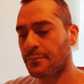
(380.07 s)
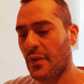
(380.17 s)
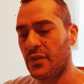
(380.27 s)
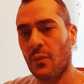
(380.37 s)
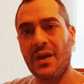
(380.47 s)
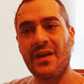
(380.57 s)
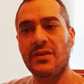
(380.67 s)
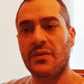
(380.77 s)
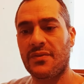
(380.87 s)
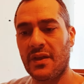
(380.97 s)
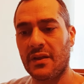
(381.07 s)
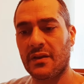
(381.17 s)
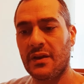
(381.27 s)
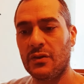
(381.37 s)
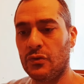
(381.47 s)
and the way that you think
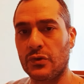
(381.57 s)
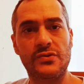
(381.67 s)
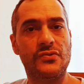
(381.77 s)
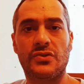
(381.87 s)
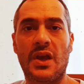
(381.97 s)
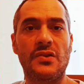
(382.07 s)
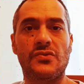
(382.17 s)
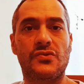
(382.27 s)
doesn't change